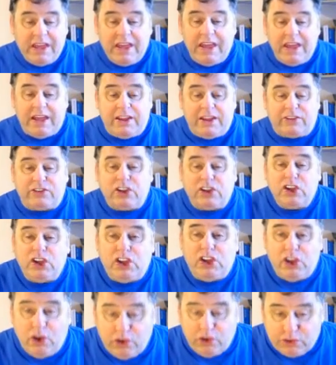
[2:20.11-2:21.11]
it is
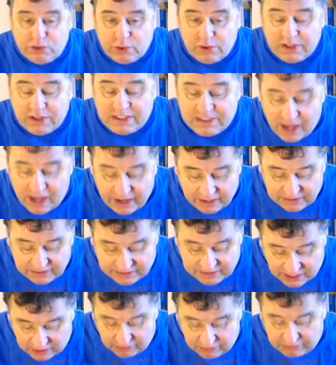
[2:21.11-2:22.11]
usually
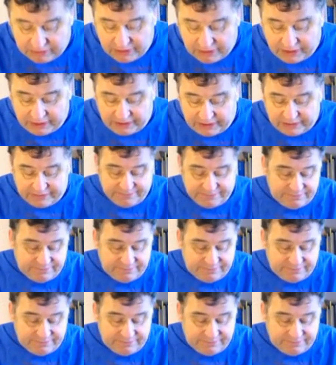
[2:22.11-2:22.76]
dietary-related.